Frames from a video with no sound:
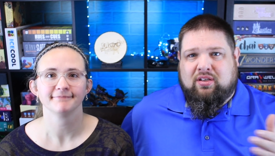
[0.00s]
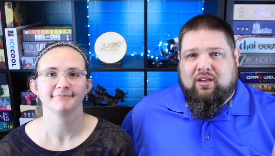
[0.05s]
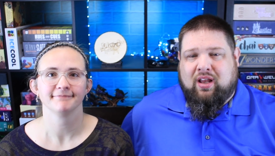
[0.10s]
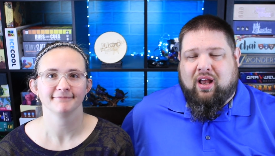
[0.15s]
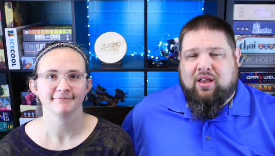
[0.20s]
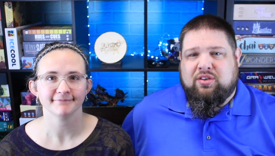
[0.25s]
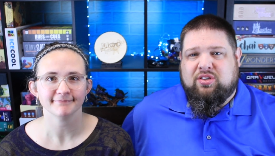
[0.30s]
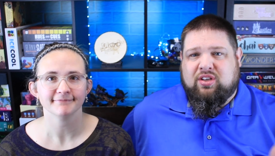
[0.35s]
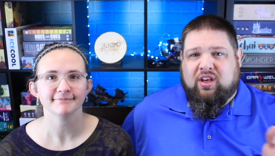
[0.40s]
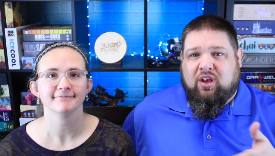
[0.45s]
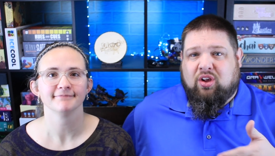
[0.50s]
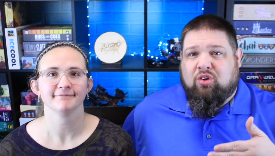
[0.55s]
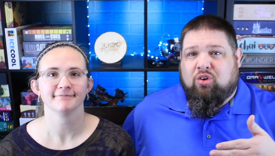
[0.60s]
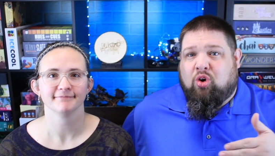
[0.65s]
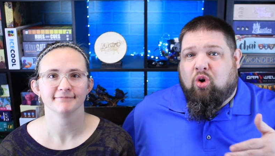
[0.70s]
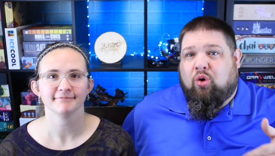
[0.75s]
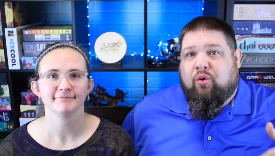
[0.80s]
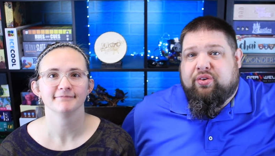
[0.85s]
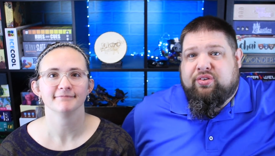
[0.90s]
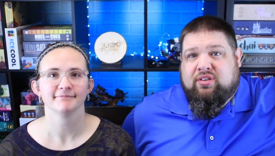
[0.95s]
Speaker 1: non-scale
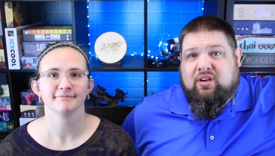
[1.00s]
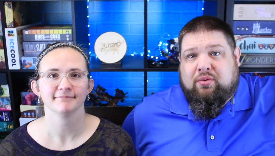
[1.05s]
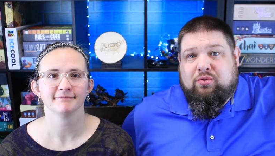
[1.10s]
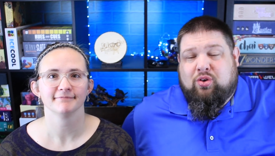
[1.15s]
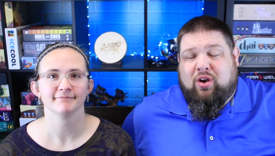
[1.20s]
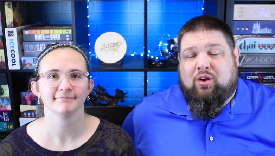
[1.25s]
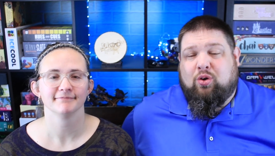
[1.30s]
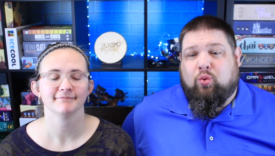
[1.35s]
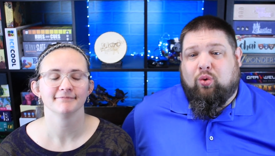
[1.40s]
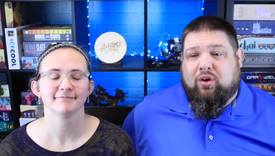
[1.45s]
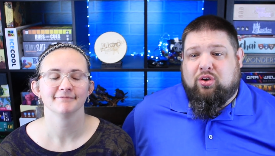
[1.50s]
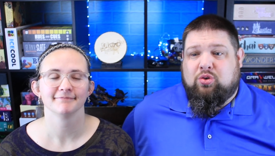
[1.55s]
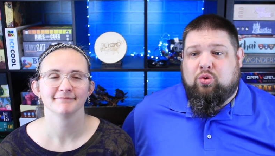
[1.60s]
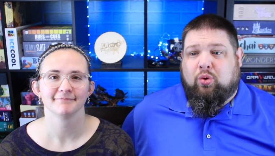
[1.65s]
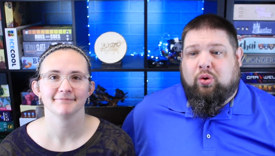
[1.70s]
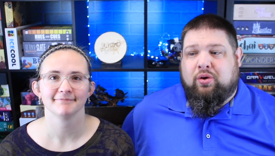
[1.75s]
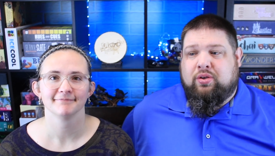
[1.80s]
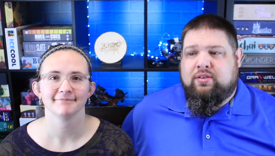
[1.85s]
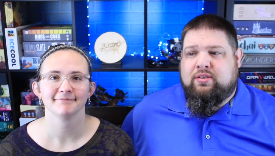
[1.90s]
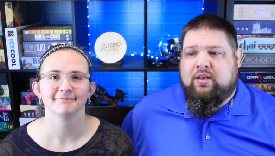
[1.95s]
goals that I'm trying to work
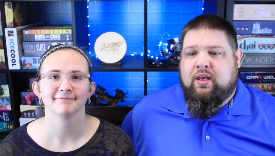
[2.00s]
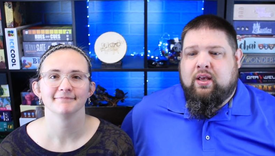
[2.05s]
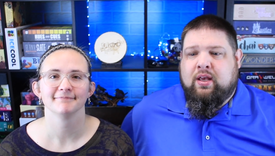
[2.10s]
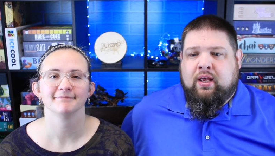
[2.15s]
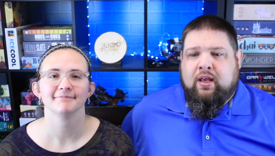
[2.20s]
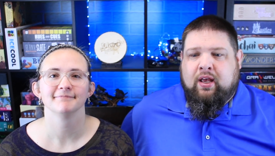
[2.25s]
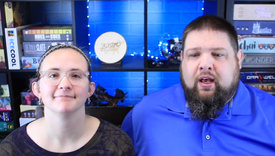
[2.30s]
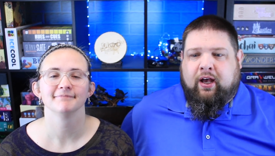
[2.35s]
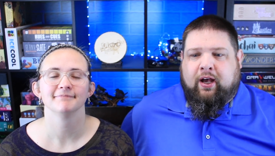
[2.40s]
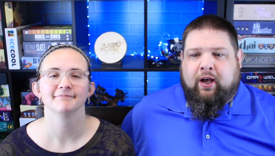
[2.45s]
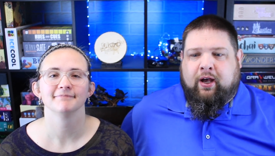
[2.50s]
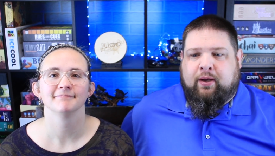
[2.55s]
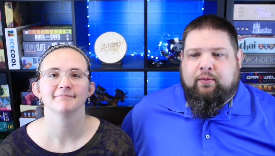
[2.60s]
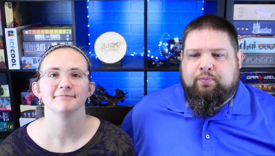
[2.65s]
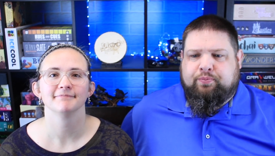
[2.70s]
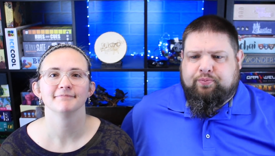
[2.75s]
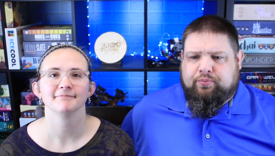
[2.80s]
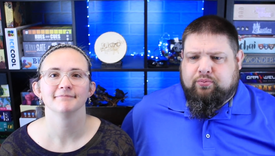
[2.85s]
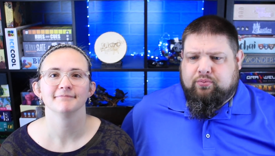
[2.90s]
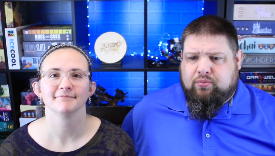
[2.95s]
towards. So
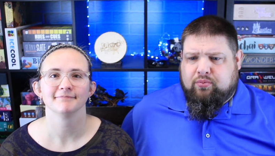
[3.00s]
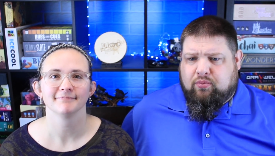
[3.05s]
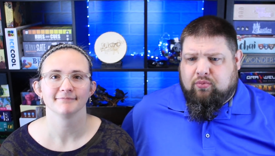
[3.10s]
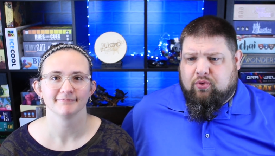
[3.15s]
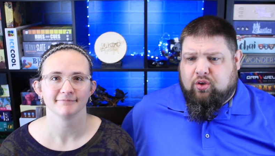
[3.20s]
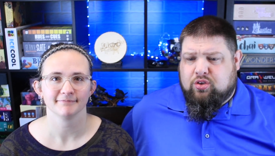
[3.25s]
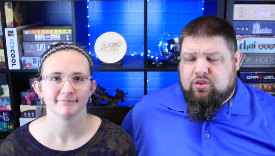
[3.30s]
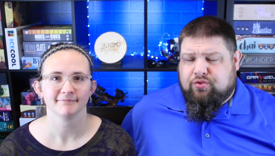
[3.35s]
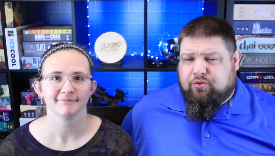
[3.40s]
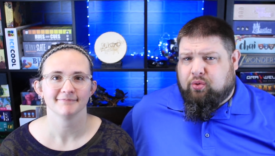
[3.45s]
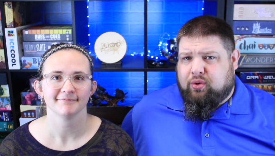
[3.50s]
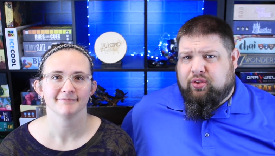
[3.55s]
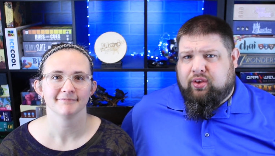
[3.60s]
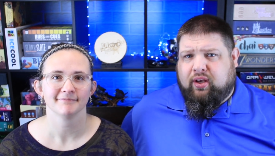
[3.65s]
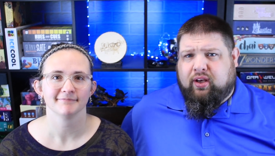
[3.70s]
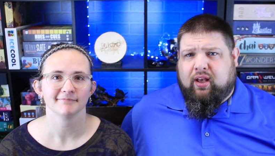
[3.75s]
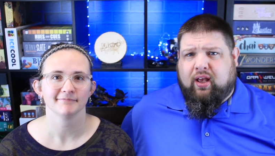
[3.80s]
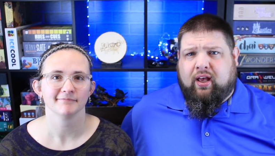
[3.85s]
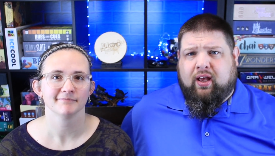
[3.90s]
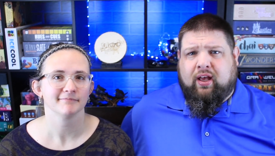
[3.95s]
for one
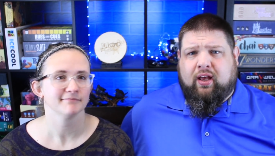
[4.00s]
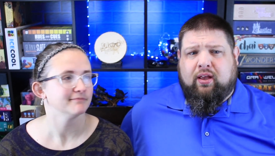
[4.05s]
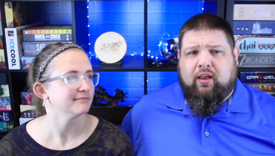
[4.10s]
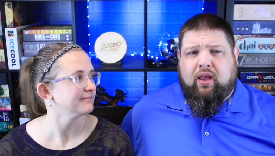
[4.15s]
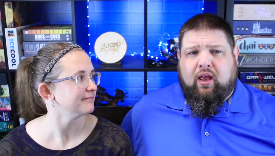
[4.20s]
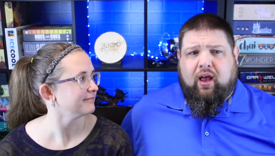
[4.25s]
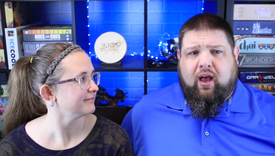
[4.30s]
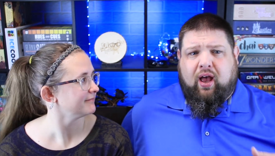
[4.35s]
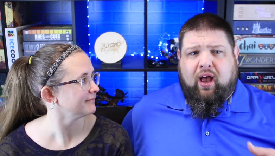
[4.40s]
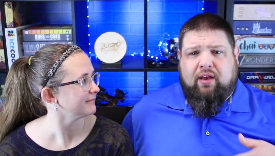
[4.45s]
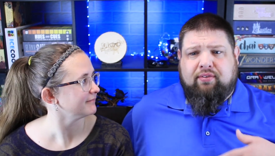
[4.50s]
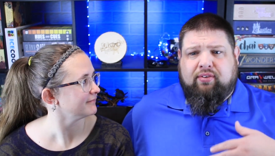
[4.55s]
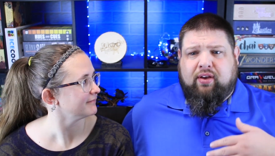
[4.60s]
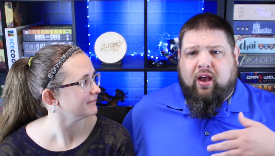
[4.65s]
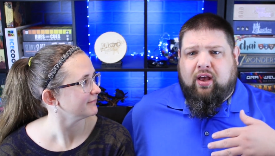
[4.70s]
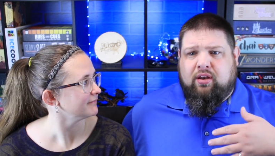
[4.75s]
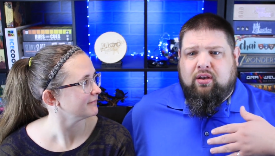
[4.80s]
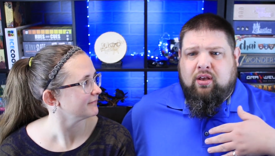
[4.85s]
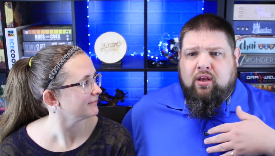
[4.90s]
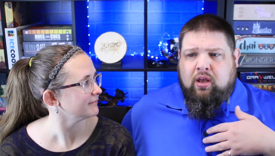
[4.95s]
thing, I've
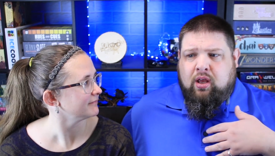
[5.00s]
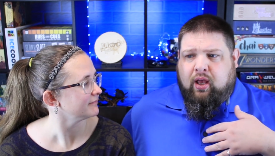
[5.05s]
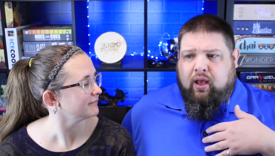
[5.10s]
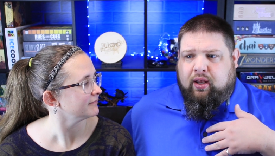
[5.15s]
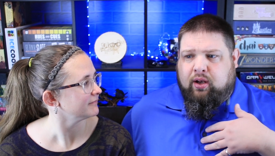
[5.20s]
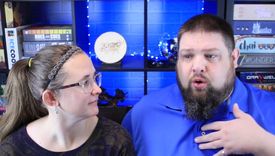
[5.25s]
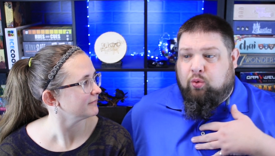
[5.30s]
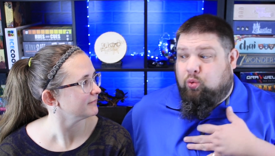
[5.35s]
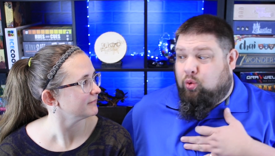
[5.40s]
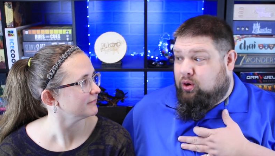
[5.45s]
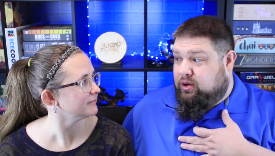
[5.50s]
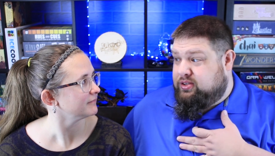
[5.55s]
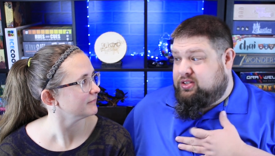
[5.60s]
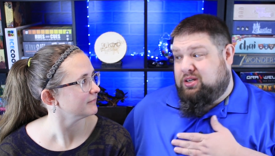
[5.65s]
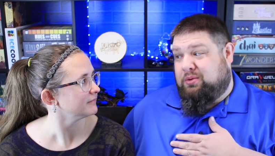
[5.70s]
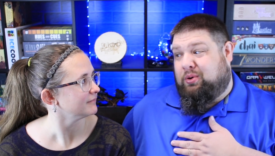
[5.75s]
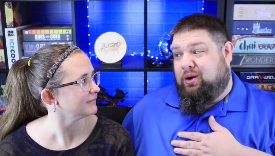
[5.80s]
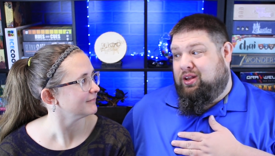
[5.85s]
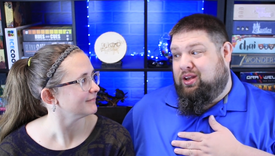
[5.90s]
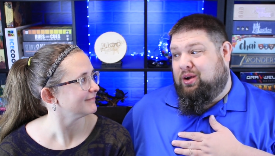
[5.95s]
got an award
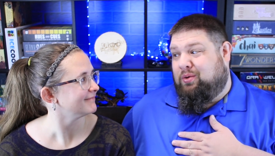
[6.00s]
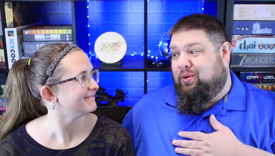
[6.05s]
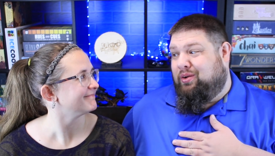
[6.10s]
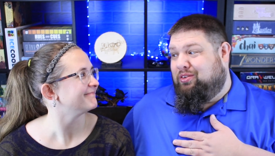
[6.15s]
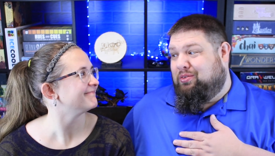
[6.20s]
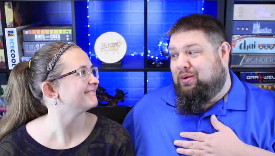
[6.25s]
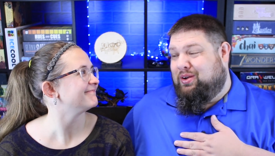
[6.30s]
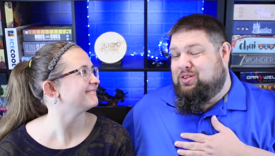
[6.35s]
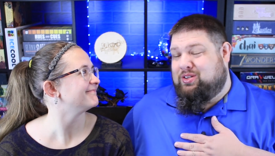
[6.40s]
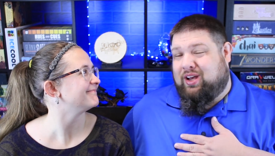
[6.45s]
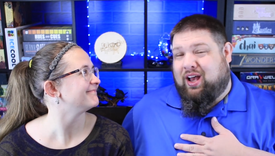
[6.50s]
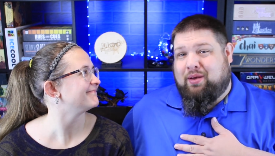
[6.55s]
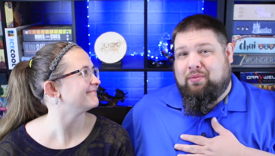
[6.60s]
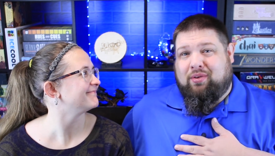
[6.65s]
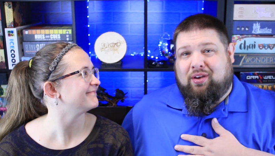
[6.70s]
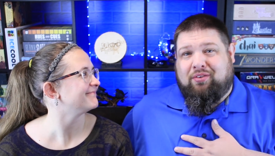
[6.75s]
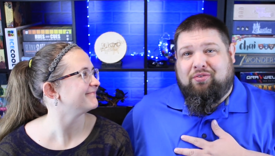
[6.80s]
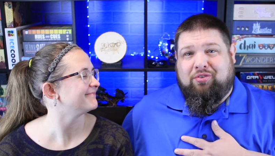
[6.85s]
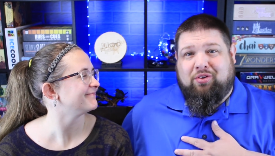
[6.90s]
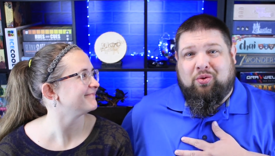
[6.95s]
ceremony that I won for my job
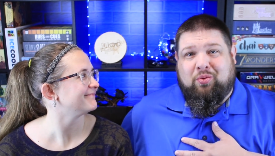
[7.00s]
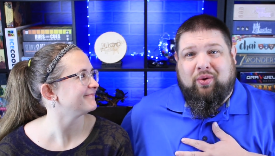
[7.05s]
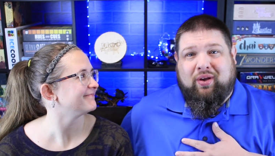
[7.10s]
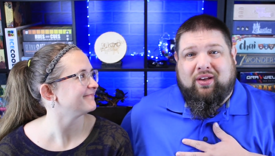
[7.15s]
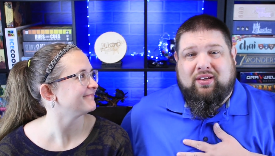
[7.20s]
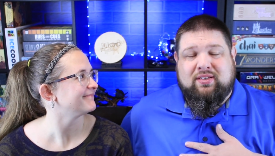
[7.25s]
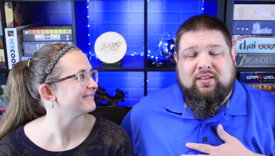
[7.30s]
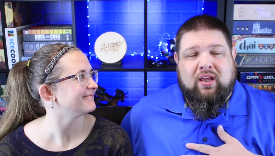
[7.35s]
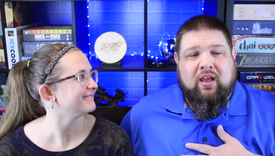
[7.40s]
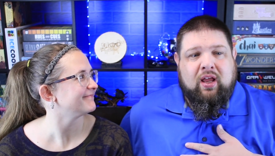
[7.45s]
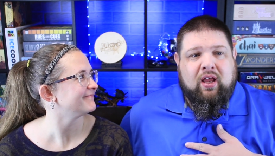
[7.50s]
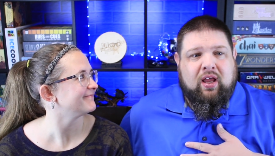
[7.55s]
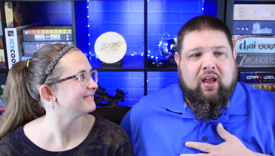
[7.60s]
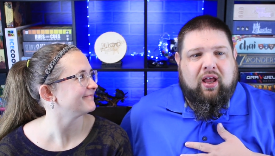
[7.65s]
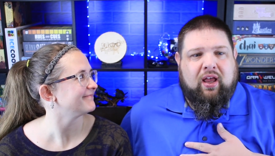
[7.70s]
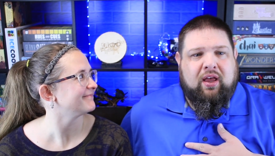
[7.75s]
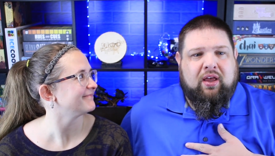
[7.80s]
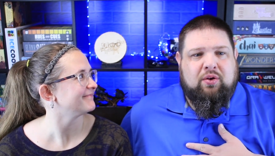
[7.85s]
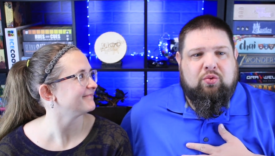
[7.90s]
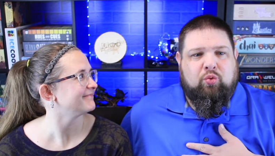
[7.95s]
in a few weeks,
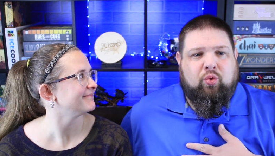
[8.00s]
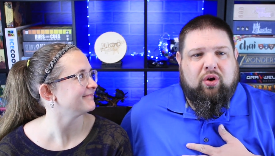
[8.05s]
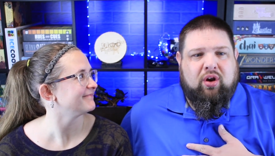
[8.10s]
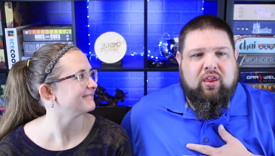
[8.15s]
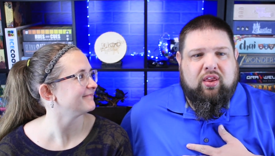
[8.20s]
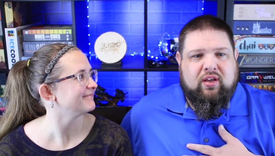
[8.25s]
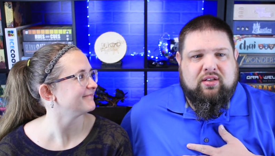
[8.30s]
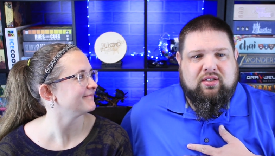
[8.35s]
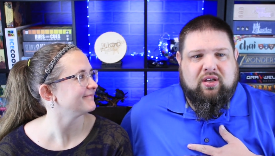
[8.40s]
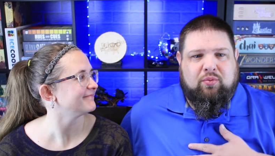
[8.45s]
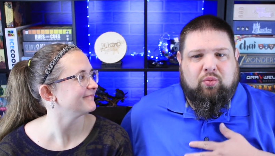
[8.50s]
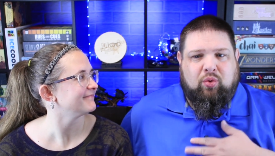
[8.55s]
and one of the things I'm